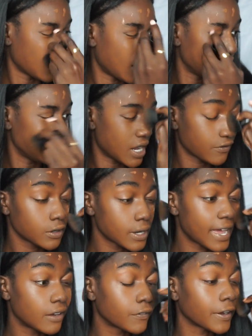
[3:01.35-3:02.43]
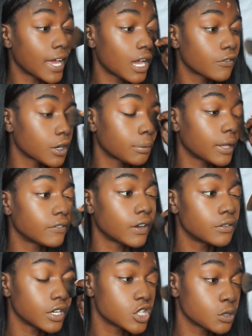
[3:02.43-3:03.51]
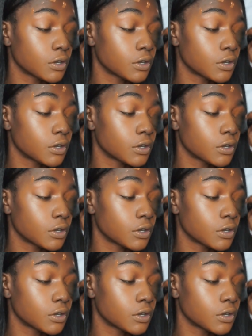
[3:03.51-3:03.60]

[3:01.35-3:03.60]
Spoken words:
I've never ever applied foundation